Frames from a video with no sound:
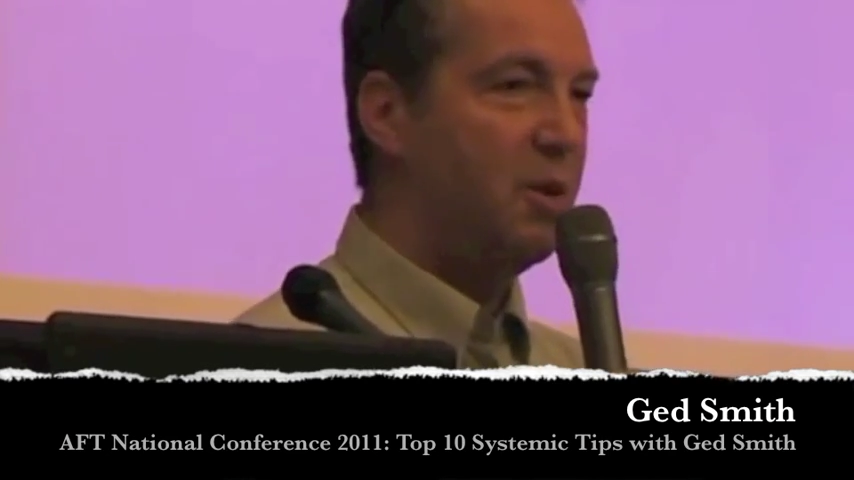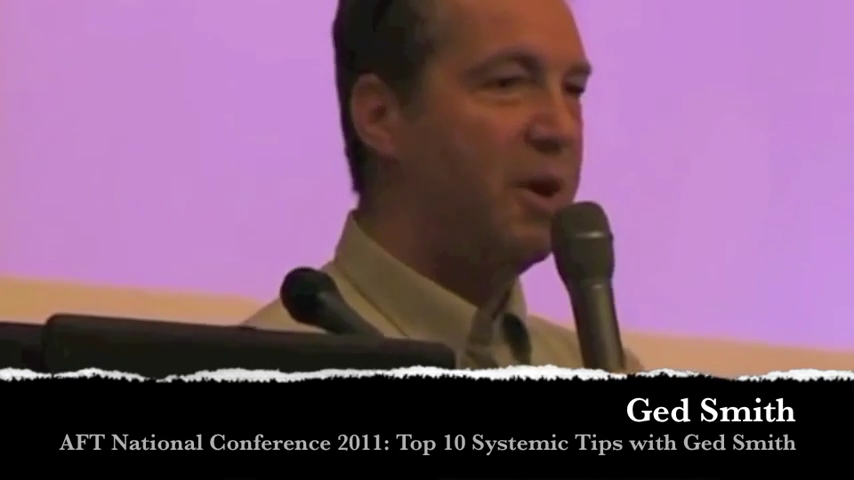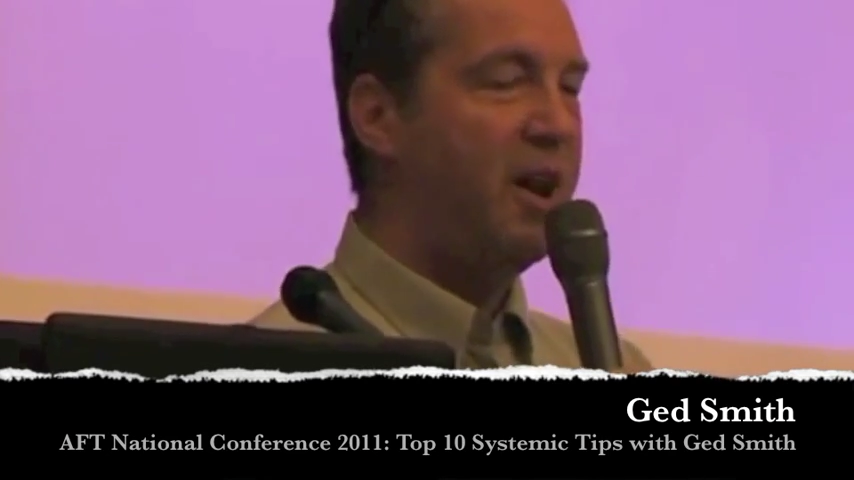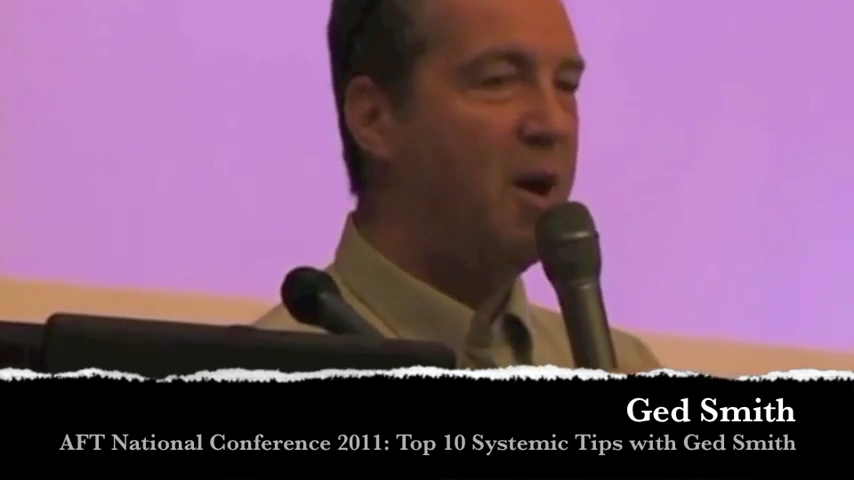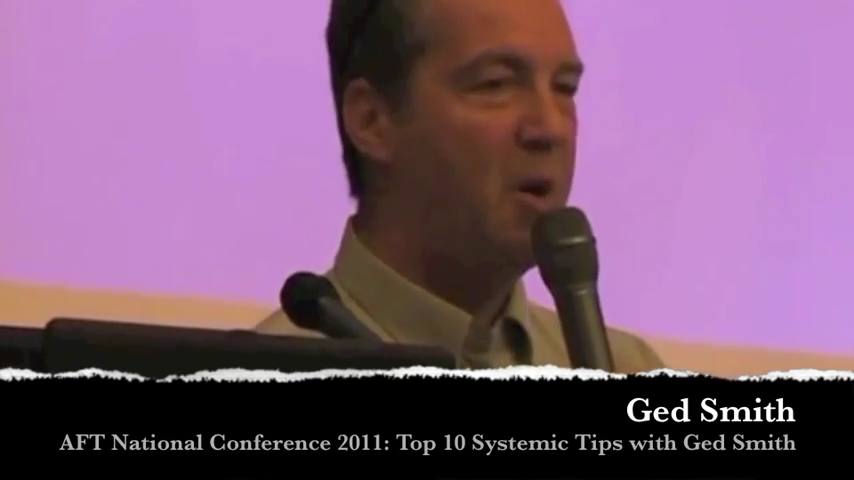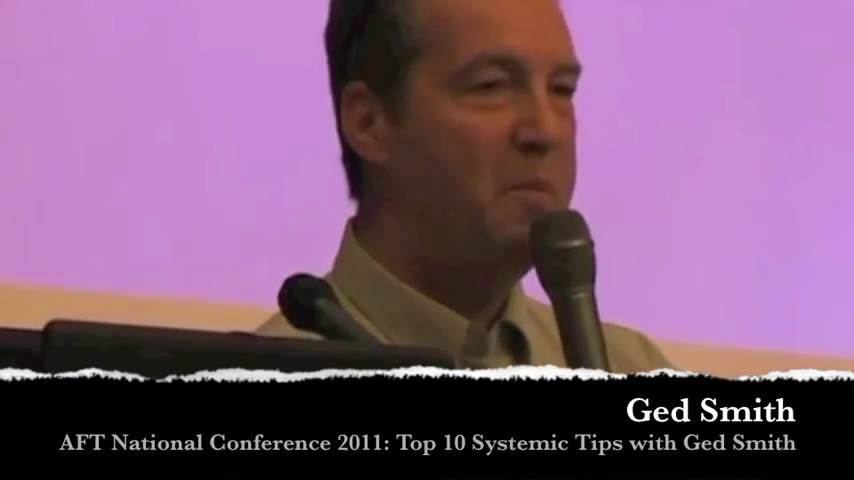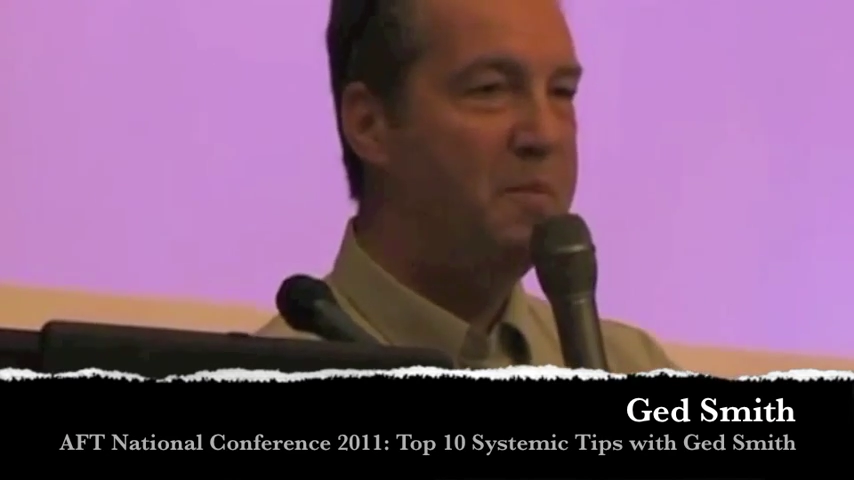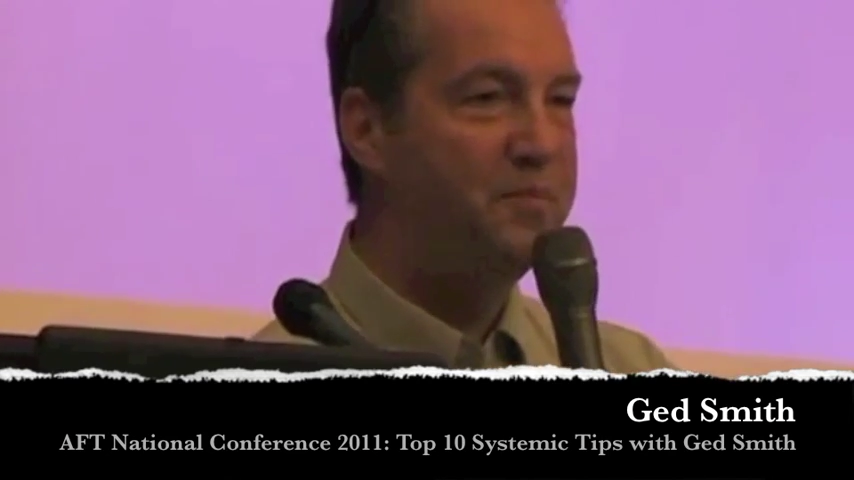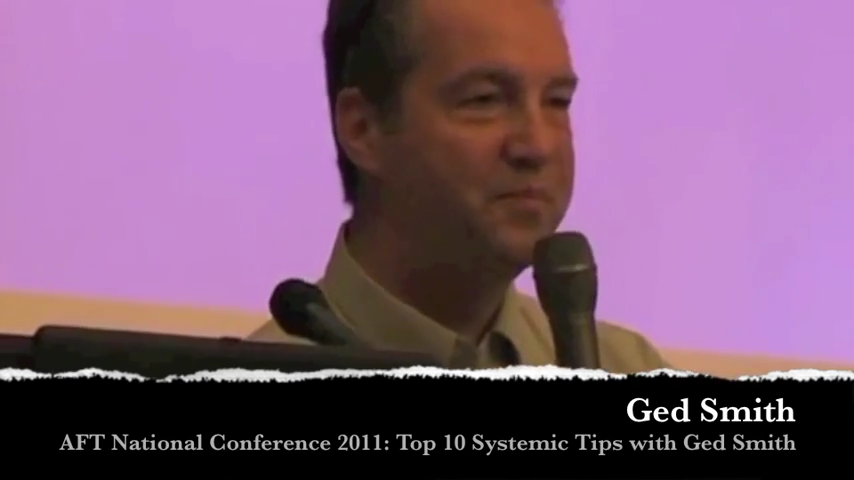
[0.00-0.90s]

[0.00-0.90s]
I went home,